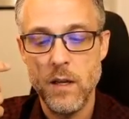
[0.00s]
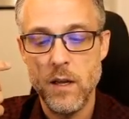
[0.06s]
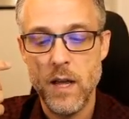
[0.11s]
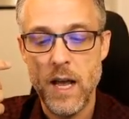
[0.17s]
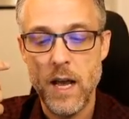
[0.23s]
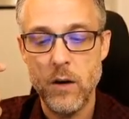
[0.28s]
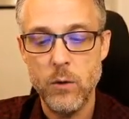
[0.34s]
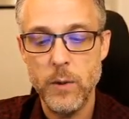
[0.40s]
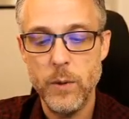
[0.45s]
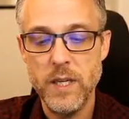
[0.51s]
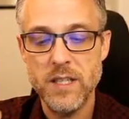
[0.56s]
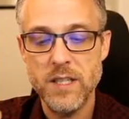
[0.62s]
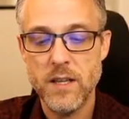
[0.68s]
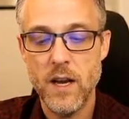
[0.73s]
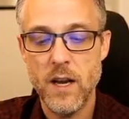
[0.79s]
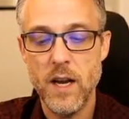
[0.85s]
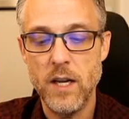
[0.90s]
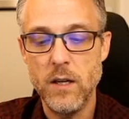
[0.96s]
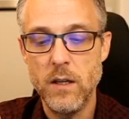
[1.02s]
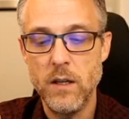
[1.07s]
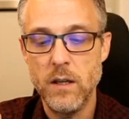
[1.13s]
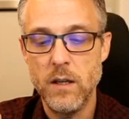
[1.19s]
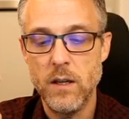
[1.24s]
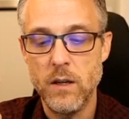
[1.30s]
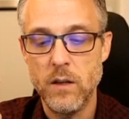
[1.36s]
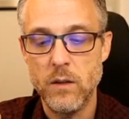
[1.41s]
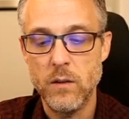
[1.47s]
how do we decide
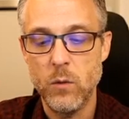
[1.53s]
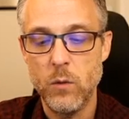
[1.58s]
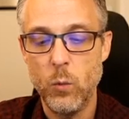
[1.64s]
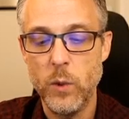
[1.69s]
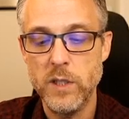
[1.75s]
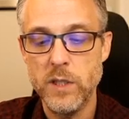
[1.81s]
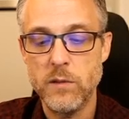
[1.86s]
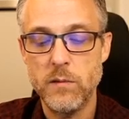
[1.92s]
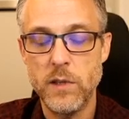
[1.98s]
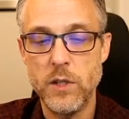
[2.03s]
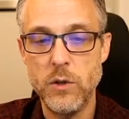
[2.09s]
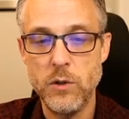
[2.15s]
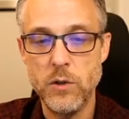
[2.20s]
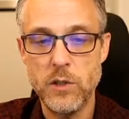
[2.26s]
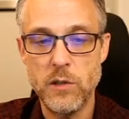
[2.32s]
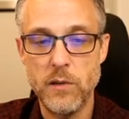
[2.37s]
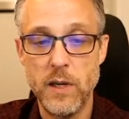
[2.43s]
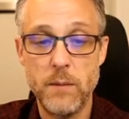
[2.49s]
which reducer